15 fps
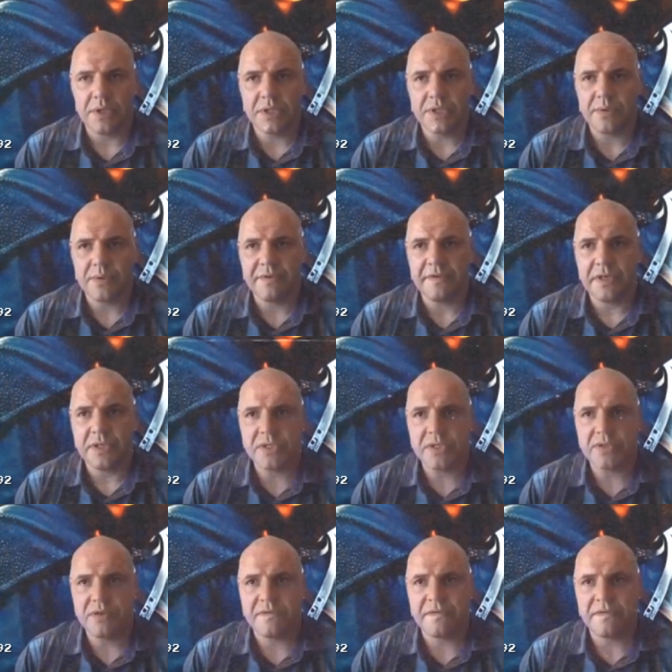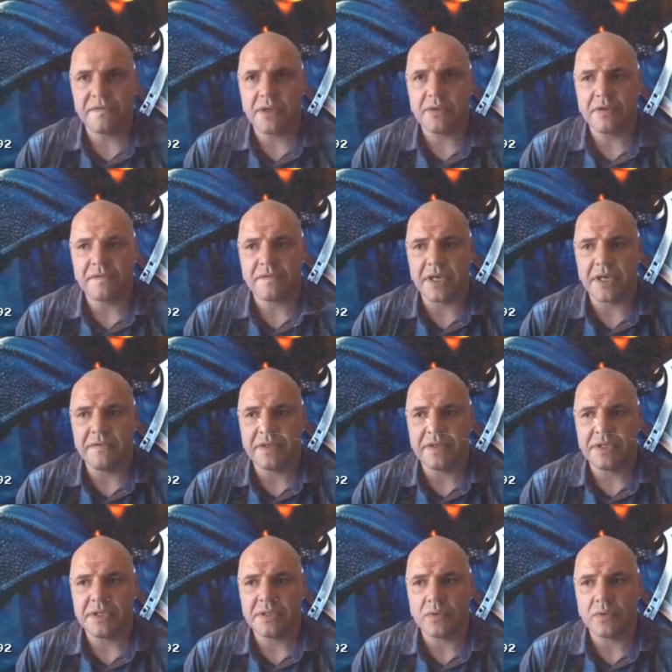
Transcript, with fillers: this refers to the throne of David.